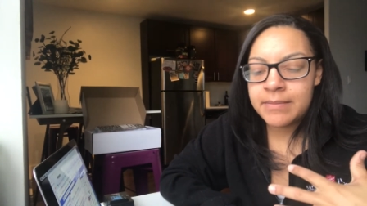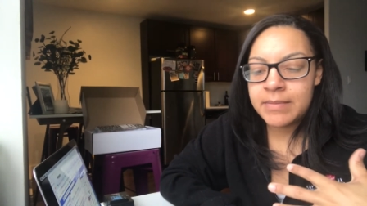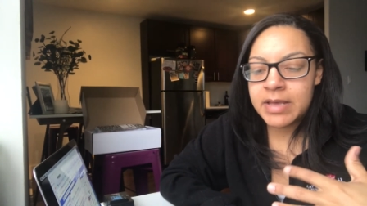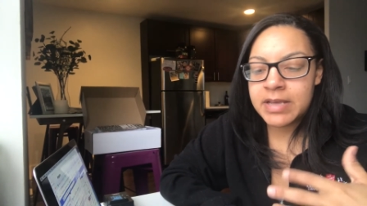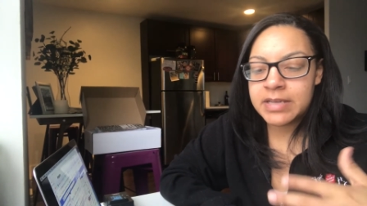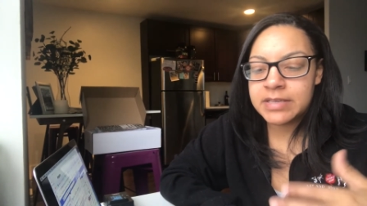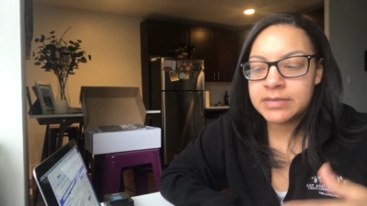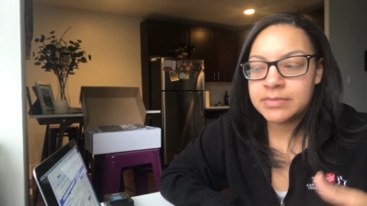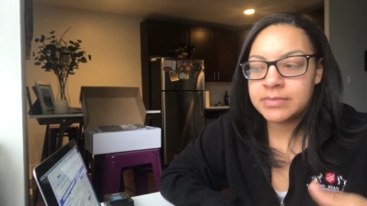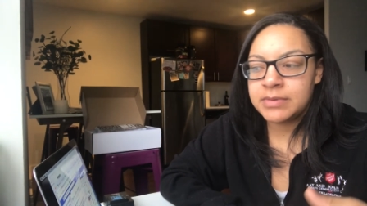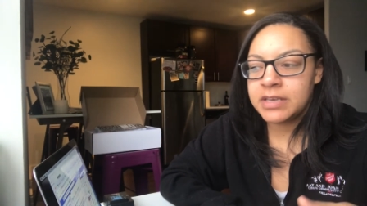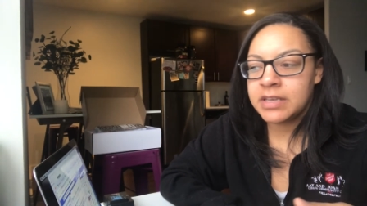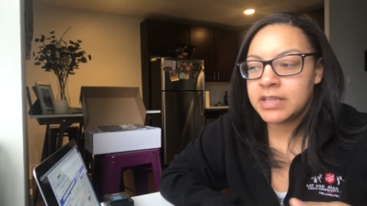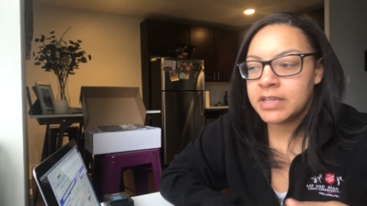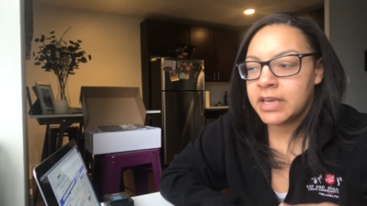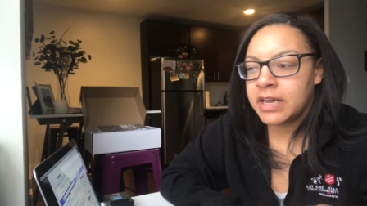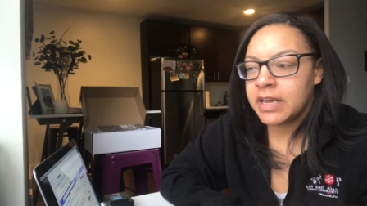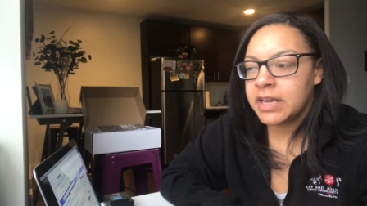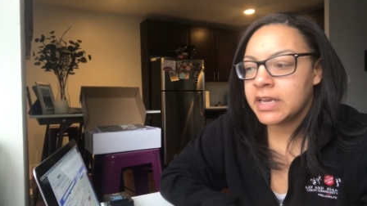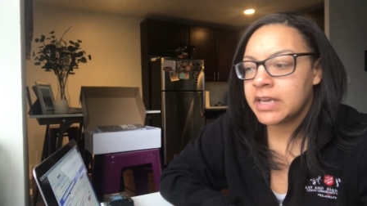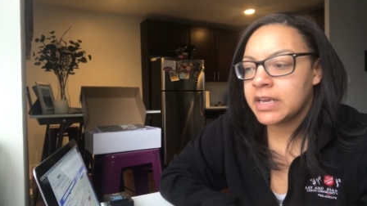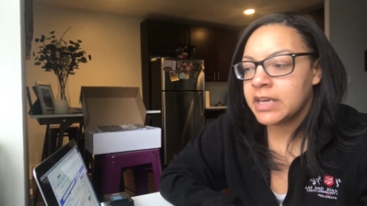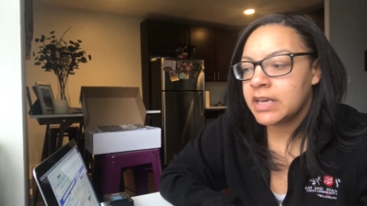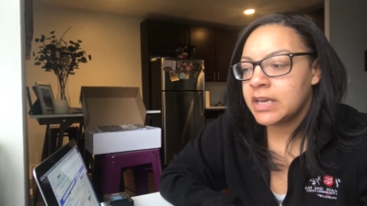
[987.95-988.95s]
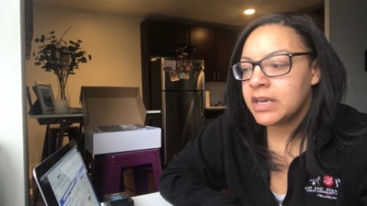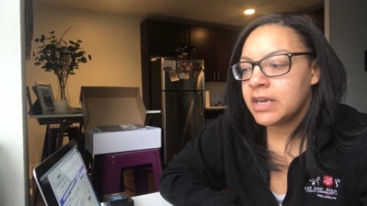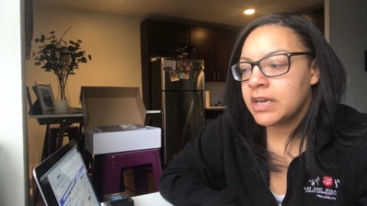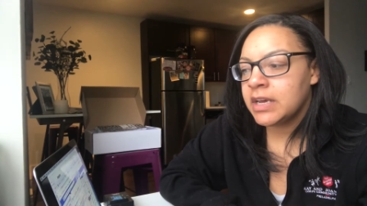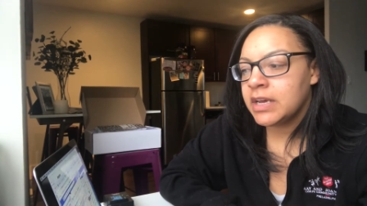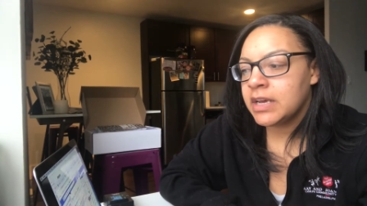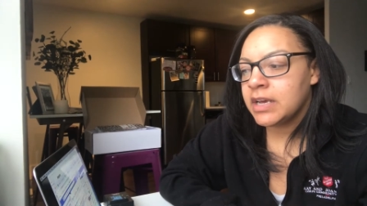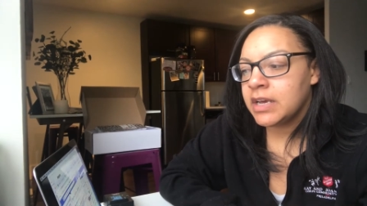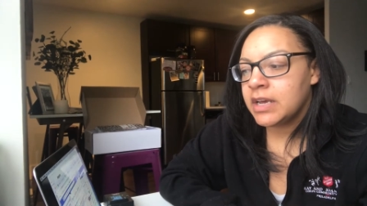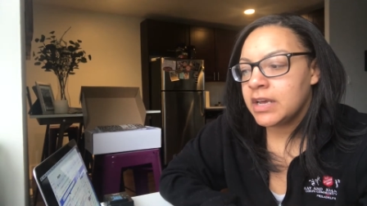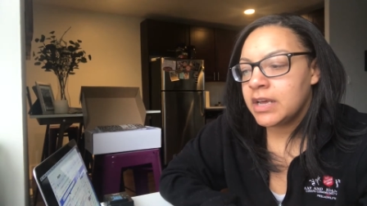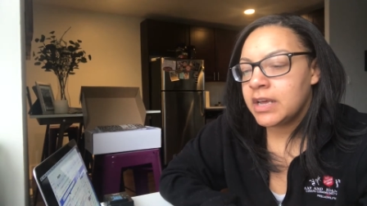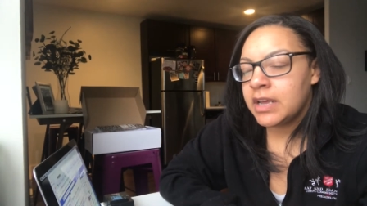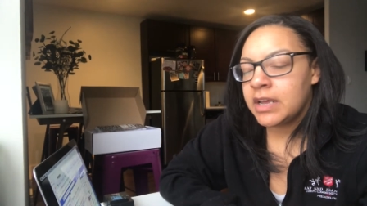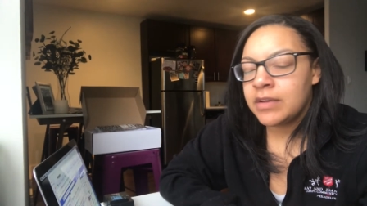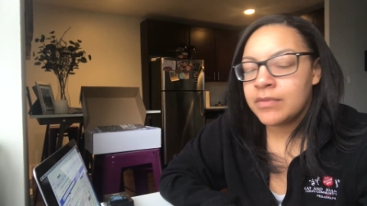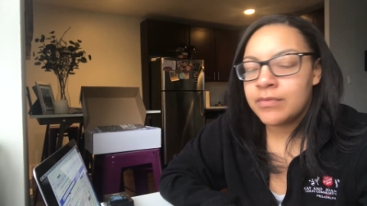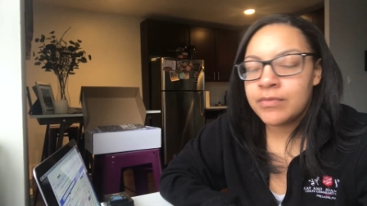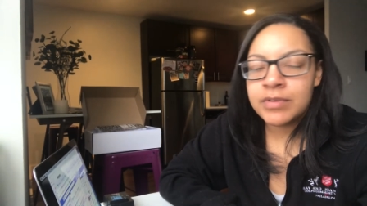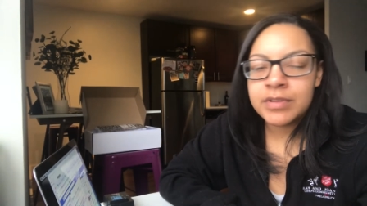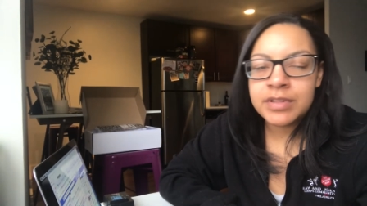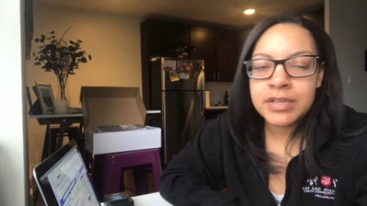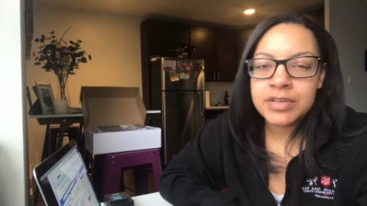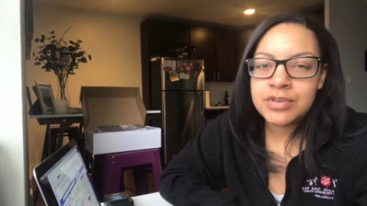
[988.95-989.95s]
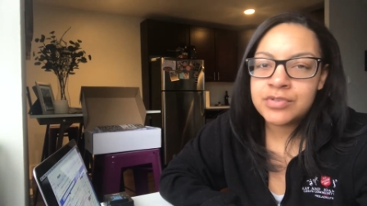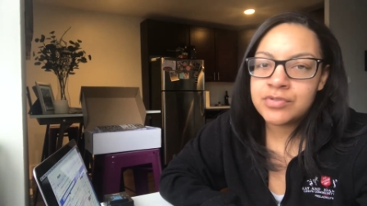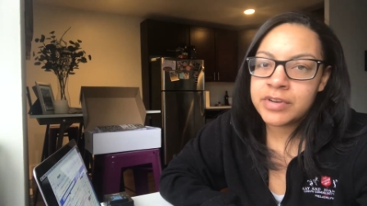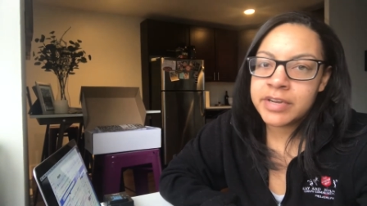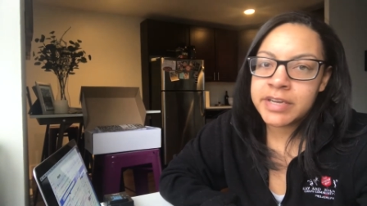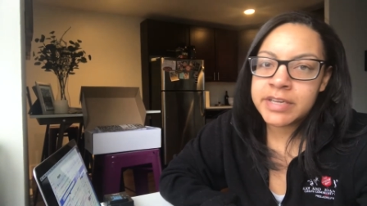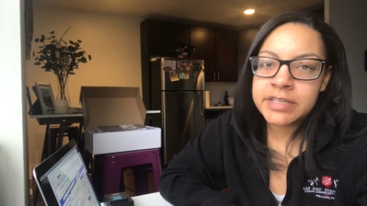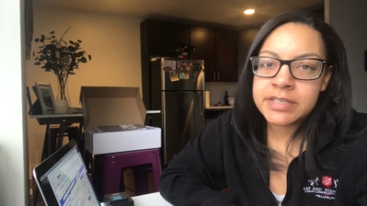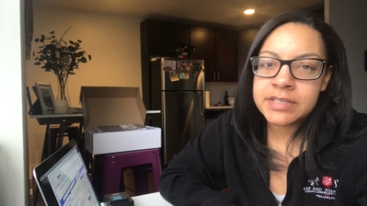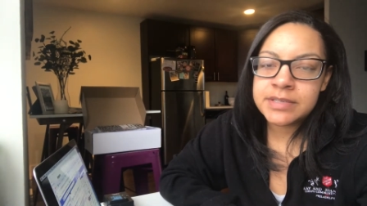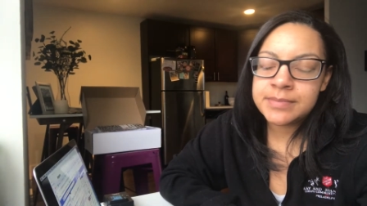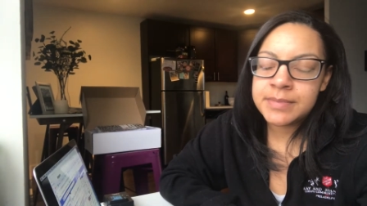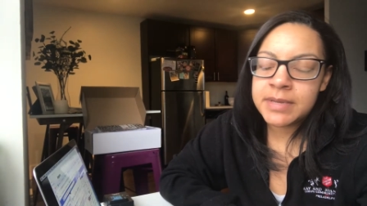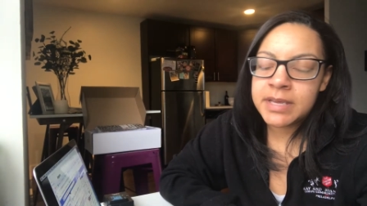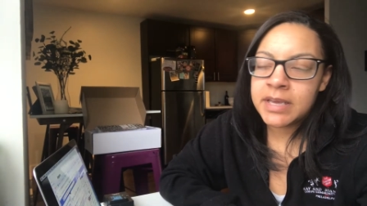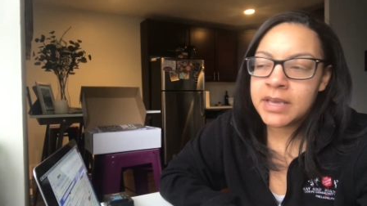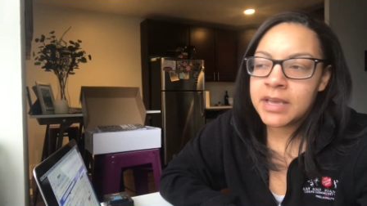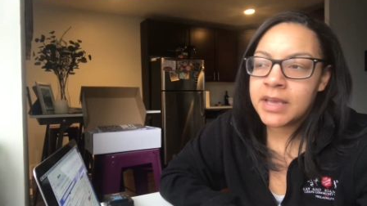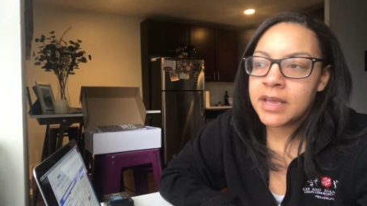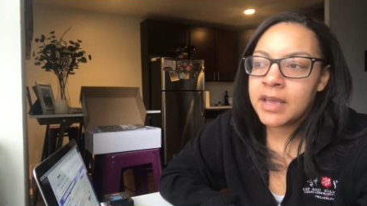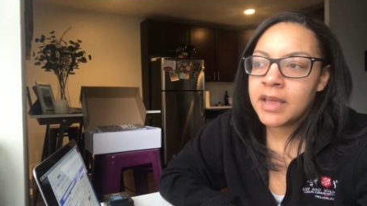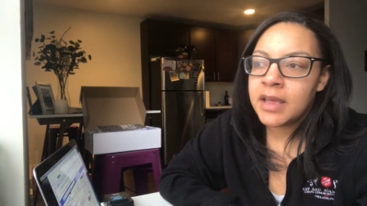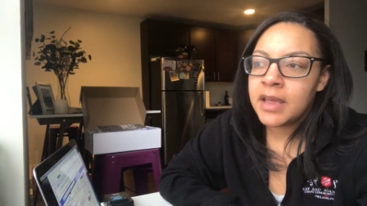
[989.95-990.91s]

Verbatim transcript: makes me like, it really drains me.